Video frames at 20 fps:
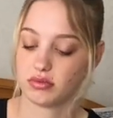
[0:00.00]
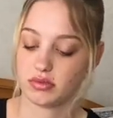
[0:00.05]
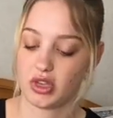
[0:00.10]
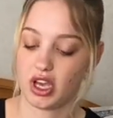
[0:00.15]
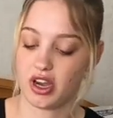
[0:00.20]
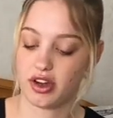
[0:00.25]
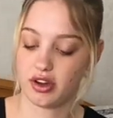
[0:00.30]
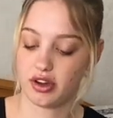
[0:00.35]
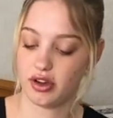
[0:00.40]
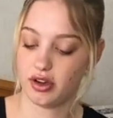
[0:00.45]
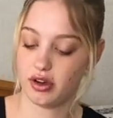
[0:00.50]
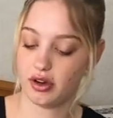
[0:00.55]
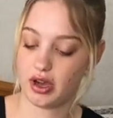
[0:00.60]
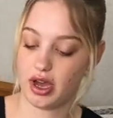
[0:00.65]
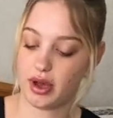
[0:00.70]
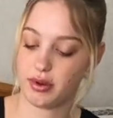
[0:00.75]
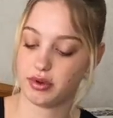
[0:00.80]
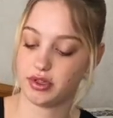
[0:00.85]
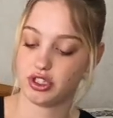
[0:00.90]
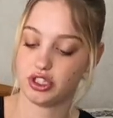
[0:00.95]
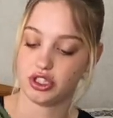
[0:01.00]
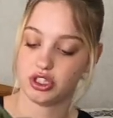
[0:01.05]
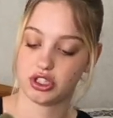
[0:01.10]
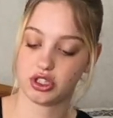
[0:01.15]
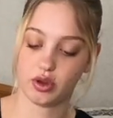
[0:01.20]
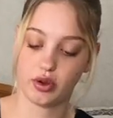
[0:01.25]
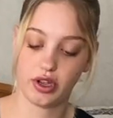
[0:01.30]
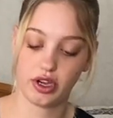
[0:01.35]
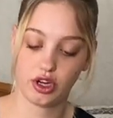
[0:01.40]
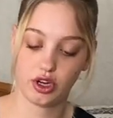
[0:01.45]
I don't know, I was
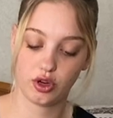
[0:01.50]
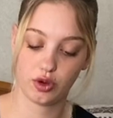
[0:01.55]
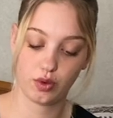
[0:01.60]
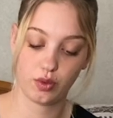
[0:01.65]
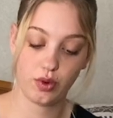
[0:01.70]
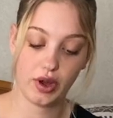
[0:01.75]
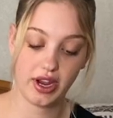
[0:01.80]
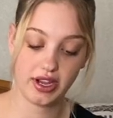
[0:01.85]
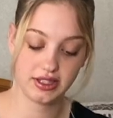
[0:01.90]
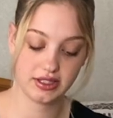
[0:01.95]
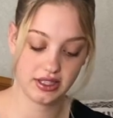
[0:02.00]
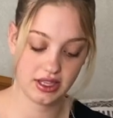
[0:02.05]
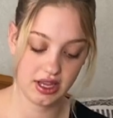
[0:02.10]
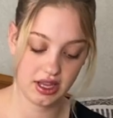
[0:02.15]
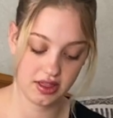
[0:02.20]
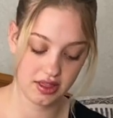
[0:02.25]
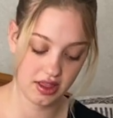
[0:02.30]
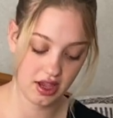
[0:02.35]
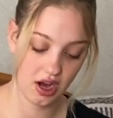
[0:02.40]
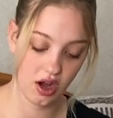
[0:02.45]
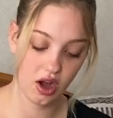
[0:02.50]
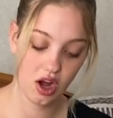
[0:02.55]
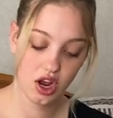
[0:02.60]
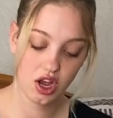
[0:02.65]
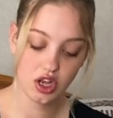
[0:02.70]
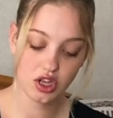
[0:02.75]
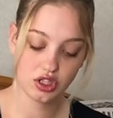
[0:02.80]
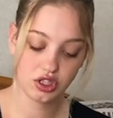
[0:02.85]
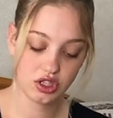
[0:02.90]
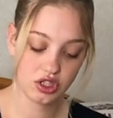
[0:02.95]
just going crazy in there.
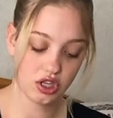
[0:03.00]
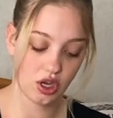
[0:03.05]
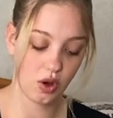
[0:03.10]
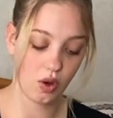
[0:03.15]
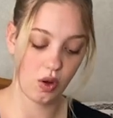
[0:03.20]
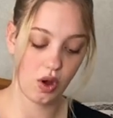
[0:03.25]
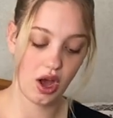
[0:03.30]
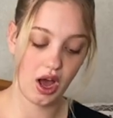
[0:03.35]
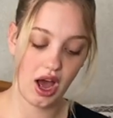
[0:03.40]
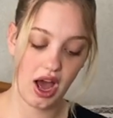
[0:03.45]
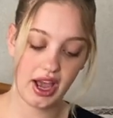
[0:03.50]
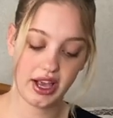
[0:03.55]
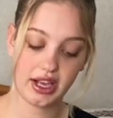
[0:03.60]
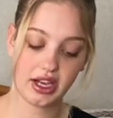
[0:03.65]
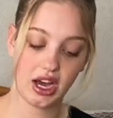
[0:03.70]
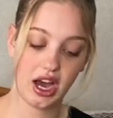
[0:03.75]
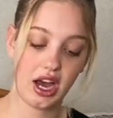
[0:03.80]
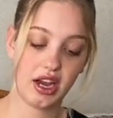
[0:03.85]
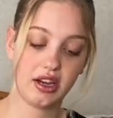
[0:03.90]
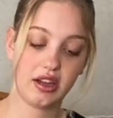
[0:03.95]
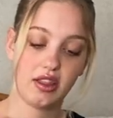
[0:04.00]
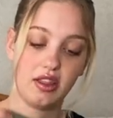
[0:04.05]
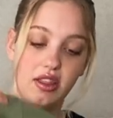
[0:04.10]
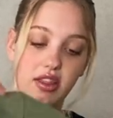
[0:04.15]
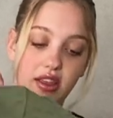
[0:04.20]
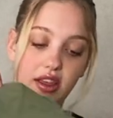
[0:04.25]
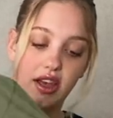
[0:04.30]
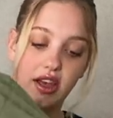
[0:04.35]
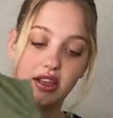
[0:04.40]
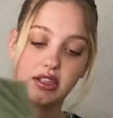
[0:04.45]
So I got
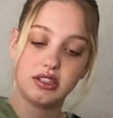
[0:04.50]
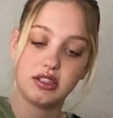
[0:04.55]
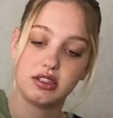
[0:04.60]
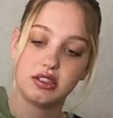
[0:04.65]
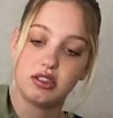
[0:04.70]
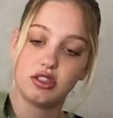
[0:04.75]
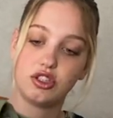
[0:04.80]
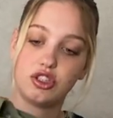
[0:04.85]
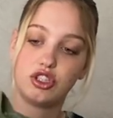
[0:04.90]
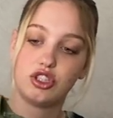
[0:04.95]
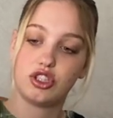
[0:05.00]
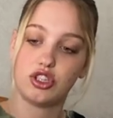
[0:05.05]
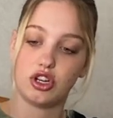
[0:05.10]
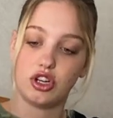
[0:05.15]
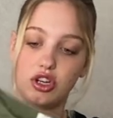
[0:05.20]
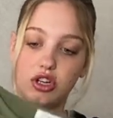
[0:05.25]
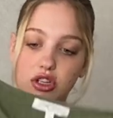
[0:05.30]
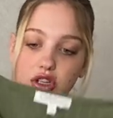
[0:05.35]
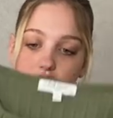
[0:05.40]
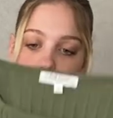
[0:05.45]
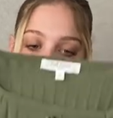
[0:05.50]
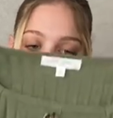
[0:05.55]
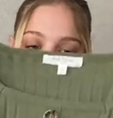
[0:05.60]
this shirt.